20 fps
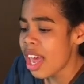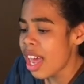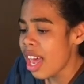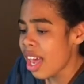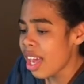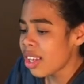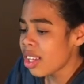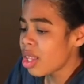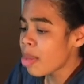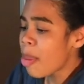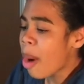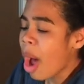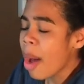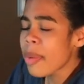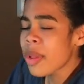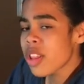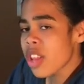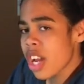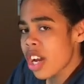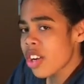And the
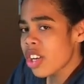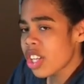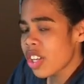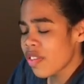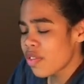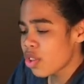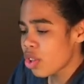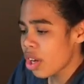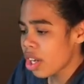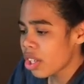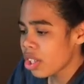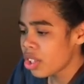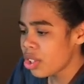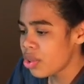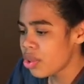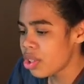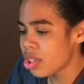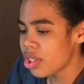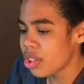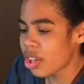popularity of drug
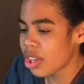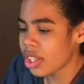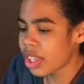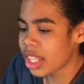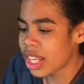use during